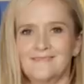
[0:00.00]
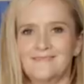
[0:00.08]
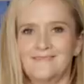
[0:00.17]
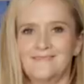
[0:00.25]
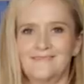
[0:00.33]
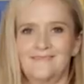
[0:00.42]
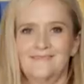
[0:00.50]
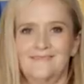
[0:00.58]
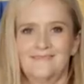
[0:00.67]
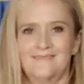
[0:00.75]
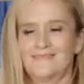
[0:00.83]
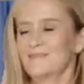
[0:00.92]

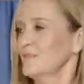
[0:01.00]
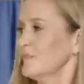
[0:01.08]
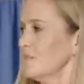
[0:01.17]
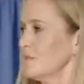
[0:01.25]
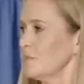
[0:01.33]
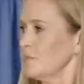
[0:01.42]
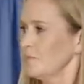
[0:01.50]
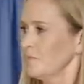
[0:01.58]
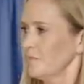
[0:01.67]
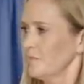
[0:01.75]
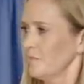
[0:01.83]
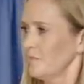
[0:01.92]

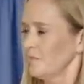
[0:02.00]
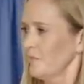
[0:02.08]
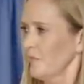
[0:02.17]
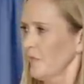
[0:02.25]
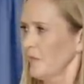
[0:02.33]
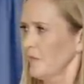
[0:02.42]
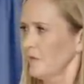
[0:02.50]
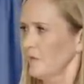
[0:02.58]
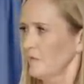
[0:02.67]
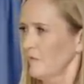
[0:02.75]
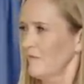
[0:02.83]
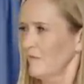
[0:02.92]

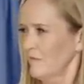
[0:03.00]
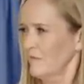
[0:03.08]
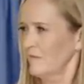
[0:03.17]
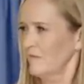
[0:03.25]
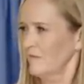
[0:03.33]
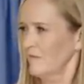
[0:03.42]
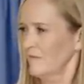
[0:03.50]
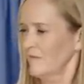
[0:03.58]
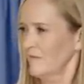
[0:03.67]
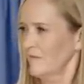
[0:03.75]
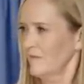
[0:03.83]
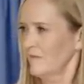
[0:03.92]

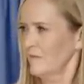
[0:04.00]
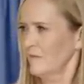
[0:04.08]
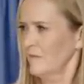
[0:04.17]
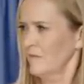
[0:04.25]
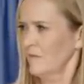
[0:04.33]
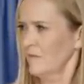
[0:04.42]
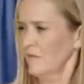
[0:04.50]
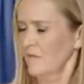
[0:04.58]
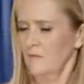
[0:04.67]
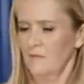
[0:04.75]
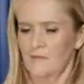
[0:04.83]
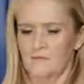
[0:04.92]
(silent)